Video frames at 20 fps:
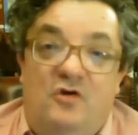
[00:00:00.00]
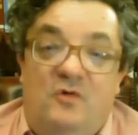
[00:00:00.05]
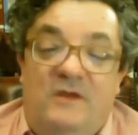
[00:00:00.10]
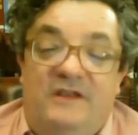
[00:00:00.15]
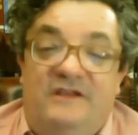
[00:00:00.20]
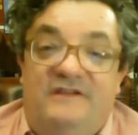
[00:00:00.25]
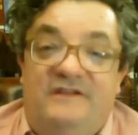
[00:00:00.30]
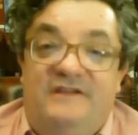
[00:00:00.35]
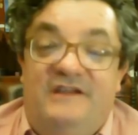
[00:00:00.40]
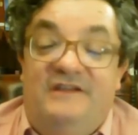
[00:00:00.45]

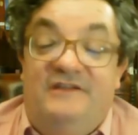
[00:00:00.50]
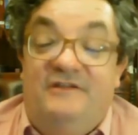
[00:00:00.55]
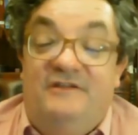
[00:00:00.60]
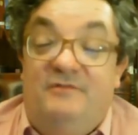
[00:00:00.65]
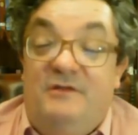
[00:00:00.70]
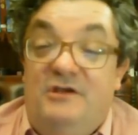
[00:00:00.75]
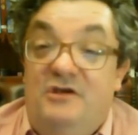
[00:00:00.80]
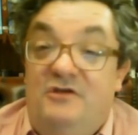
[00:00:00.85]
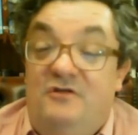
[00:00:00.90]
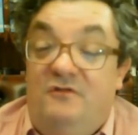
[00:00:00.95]
into seasons
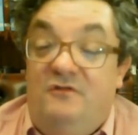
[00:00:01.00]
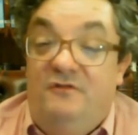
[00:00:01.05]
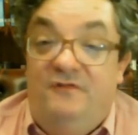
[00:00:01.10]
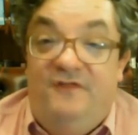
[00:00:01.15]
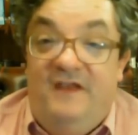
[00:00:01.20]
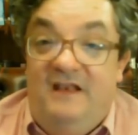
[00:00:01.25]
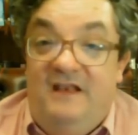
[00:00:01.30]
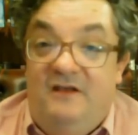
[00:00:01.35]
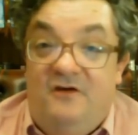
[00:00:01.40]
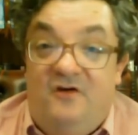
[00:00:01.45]
when you don't
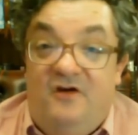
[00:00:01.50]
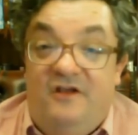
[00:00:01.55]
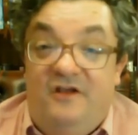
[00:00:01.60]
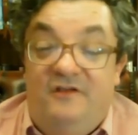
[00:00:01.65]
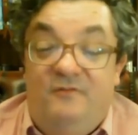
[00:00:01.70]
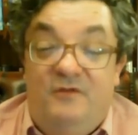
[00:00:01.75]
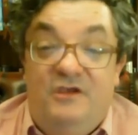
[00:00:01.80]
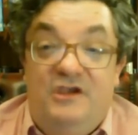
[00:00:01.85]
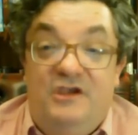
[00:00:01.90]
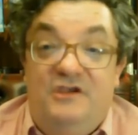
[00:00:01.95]
feel God,
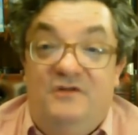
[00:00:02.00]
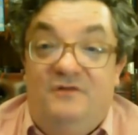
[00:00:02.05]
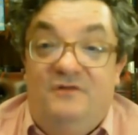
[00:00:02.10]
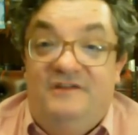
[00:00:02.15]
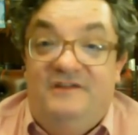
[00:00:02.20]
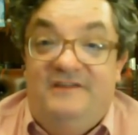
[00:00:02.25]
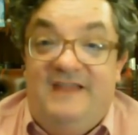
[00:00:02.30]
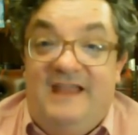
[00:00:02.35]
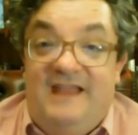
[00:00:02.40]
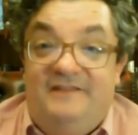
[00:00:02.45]
when you don't
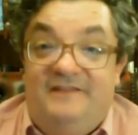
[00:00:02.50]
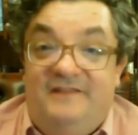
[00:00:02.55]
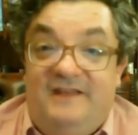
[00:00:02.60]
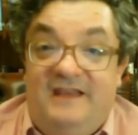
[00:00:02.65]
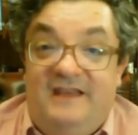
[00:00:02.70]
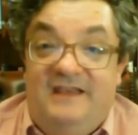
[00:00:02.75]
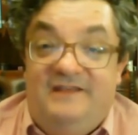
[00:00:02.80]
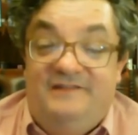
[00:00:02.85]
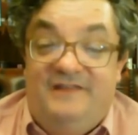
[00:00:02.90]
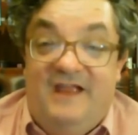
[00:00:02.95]
sense that
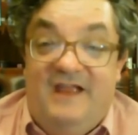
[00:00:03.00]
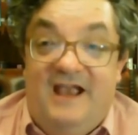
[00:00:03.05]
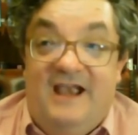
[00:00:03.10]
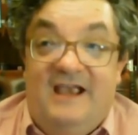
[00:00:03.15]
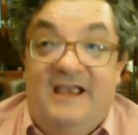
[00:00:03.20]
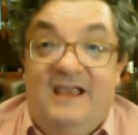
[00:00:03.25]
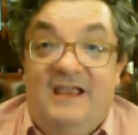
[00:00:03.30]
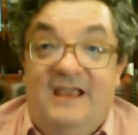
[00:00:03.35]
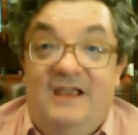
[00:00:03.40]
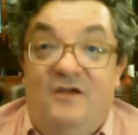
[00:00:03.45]
He is there,
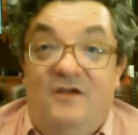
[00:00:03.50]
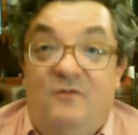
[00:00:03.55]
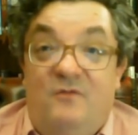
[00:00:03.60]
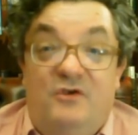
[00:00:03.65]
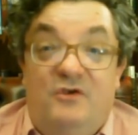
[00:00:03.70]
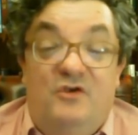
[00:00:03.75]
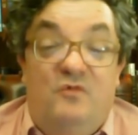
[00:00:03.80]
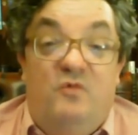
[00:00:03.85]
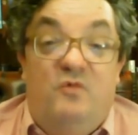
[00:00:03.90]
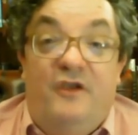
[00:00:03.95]
when
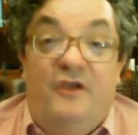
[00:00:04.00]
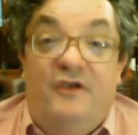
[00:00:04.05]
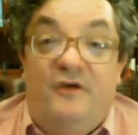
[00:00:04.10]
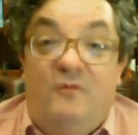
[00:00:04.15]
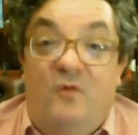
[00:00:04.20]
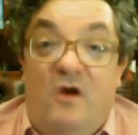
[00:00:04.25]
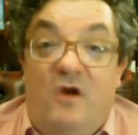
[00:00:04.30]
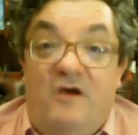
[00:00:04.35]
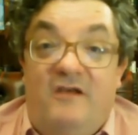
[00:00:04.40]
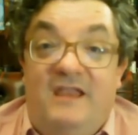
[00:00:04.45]
you wonder
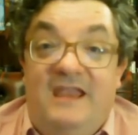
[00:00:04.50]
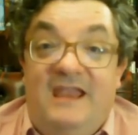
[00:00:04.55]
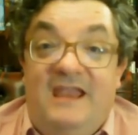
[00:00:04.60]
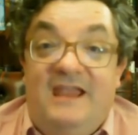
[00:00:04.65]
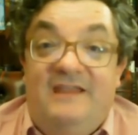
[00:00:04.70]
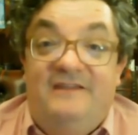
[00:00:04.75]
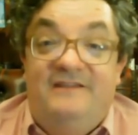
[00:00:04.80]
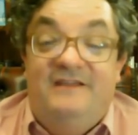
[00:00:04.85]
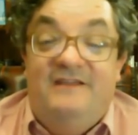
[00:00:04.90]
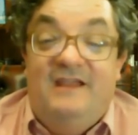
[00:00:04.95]
where He
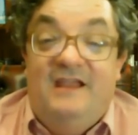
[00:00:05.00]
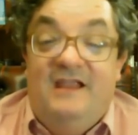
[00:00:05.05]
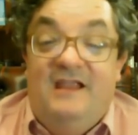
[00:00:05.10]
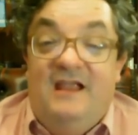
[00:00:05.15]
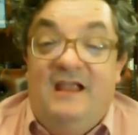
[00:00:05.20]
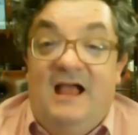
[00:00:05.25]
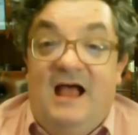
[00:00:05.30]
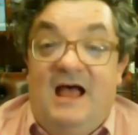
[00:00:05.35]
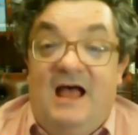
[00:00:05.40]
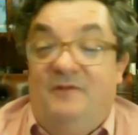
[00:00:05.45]
is
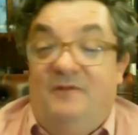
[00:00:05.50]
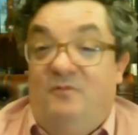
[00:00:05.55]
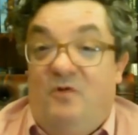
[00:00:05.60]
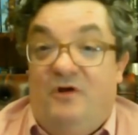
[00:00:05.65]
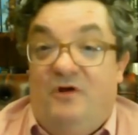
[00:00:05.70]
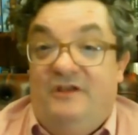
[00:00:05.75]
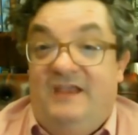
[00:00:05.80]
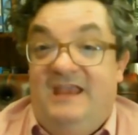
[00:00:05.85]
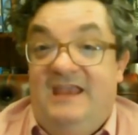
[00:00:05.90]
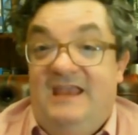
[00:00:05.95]
and
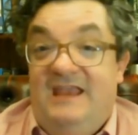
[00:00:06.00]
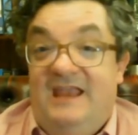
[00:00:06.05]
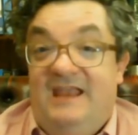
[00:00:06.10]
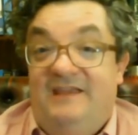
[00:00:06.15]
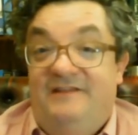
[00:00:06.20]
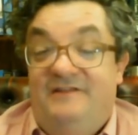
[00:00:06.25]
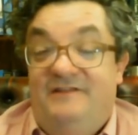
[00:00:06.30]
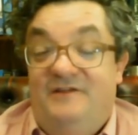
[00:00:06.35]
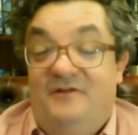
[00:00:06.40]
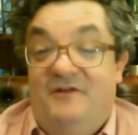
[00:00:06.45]
what He
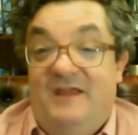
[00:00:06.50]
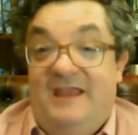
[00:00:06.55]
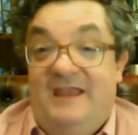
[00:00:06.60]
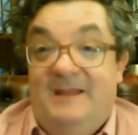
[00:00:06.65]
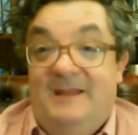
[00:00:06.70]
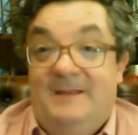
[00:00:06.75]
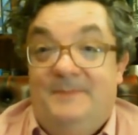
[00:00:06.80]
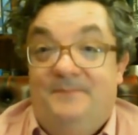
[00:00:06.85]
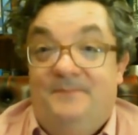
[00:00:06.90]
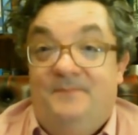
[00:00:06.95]
is doing.
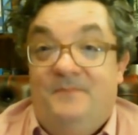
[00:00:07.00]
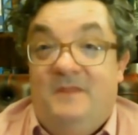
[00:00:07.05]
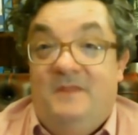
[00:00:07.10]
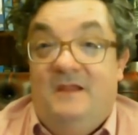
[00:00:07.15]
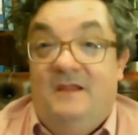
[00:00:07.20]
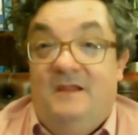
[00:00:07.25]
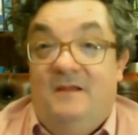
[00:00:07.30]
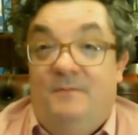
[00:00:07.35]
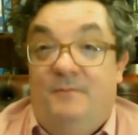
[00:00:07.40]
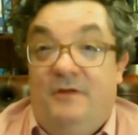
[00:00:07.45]

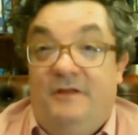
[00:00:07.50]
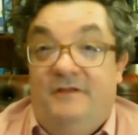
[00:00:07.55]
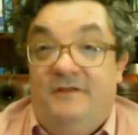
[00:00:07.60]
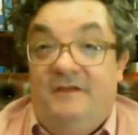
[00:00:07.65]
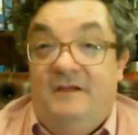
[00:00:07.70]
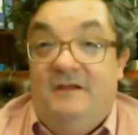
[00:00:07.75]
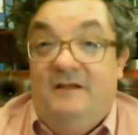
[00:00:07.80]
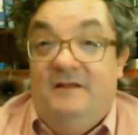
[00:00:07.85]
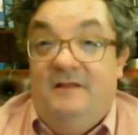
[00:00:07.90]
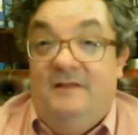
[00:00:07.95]
But
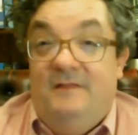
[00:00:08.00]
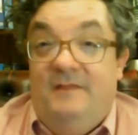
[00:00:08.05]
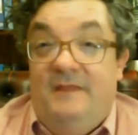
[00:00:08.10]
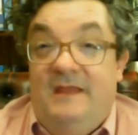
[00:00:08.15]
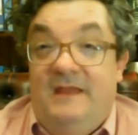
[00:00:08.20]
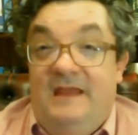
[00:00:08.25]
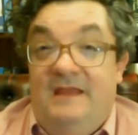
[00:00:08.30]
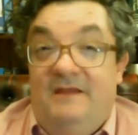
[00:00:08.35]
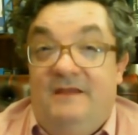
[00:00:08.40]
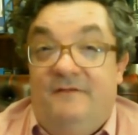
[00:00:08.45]

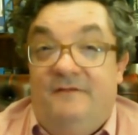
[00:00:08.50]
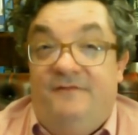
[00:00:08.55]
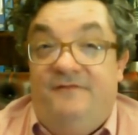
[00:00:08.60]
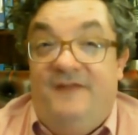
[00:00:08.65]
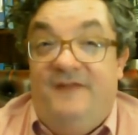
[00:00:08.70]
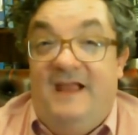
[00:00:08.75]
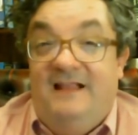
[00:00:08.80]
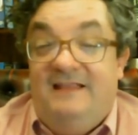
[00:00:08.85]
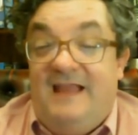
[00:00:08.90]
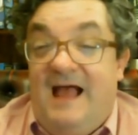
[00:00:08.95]
the
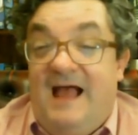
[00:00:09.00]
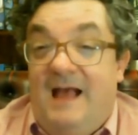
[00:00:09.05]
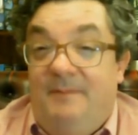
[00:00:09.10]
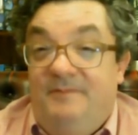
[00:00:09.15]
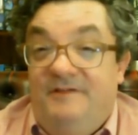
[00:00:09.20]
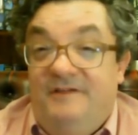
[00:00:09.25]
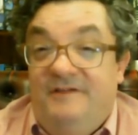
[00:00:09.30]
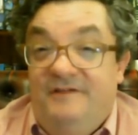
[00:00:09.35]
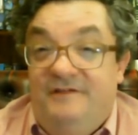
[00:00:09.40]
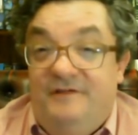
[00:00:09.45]
felt
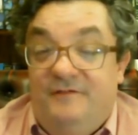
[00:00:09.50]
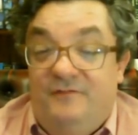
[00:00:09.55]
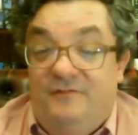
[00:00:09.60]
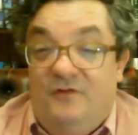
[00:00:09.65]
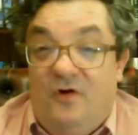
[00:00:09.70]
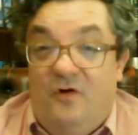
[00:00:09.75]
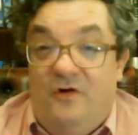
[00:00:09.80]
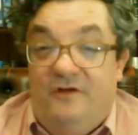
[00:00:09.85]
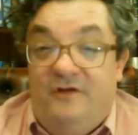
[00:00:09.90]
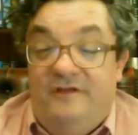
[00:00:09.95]
absence of
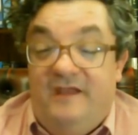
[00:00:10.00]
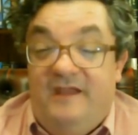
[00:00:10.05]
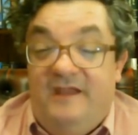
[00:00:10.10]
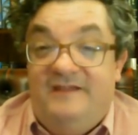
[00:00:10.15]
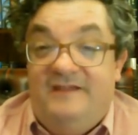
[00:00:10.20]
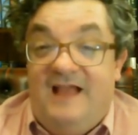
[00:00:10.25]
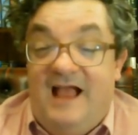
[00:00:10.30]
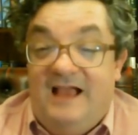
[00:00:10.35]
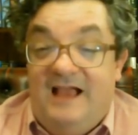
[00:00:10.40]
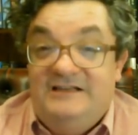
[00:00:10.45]
God is
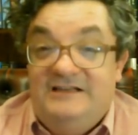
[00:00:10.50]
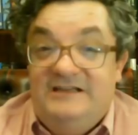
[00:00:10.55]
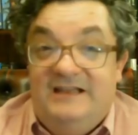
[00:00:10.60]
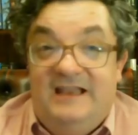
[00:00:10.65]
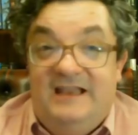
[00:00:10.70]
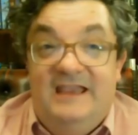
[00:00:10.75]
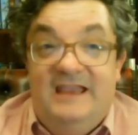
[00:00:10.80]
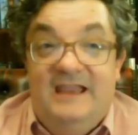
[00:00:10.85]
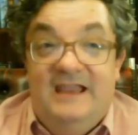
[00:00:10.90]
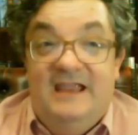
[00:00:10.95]

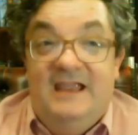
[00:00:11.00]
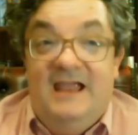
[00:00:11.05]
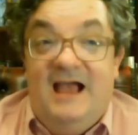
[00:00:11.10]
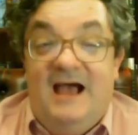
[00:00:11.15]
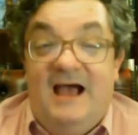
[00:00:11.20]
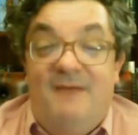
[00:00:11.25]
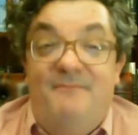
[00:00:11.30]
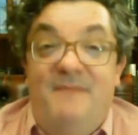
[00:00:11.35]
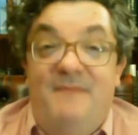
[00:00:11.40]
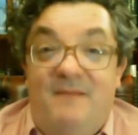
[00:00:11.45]
actually
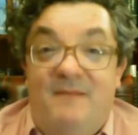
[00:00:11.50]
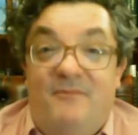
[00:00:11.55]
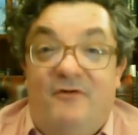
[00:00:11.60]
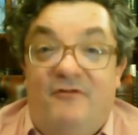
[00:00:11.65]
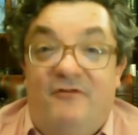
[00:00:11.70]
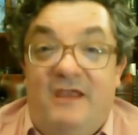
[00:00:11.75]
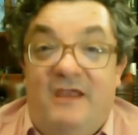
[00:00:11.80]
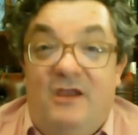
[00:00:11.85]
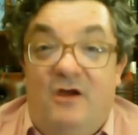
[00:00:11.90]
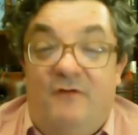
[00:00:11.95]
a
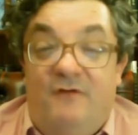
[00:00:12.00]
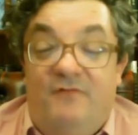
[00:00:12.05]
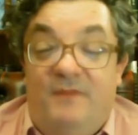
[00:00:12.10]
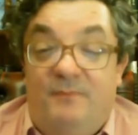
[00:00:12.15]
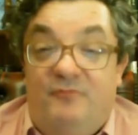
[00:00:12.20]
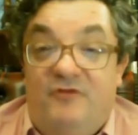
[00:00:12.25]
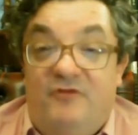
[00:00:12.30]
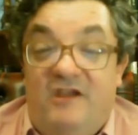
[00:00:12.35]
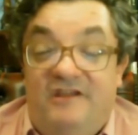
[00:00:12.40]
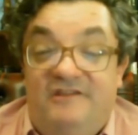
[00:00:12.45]
memory of the
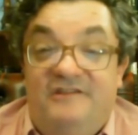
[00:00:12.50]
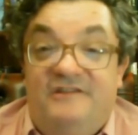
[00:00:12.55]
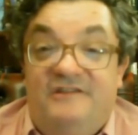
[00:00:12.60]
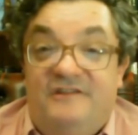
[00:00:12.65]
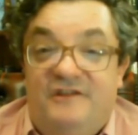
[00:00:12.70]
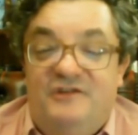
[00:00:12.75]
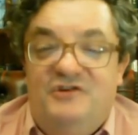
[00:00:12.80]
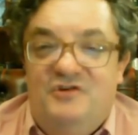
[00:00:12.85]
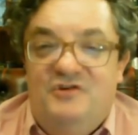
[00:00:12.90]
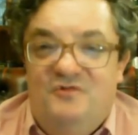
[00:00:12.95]
presence
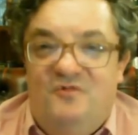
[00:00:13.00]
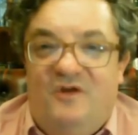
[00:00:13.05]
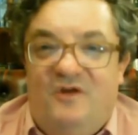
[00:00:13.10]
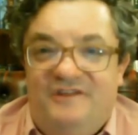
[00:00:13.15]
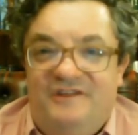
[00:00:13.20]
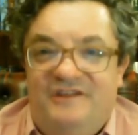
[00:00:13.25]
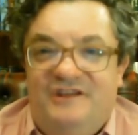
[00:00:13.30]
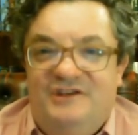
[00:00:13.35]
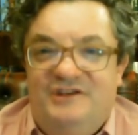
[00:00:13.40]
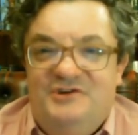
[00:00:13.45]
that you
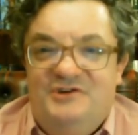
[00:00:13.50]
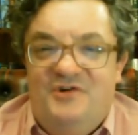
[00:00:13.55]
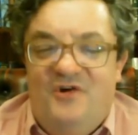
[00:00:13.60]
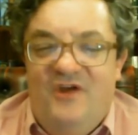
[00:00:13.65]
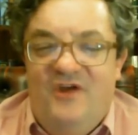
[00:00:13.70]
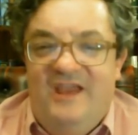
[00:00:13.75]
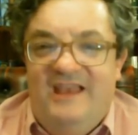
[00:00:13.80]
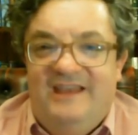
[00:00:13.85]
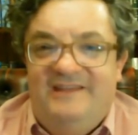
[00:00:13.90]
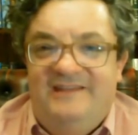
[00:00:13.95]
once
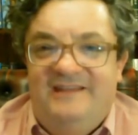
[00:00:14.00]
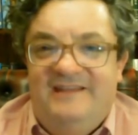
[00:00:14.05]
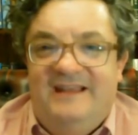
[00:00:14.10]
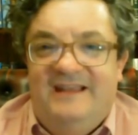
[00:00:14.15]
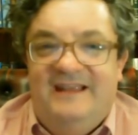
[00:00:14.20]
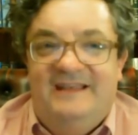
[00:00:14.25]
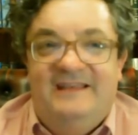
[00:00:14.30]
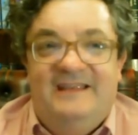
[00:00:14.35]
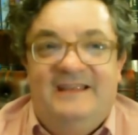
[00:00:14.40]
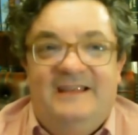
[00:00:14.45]
enjoyed, isn't it?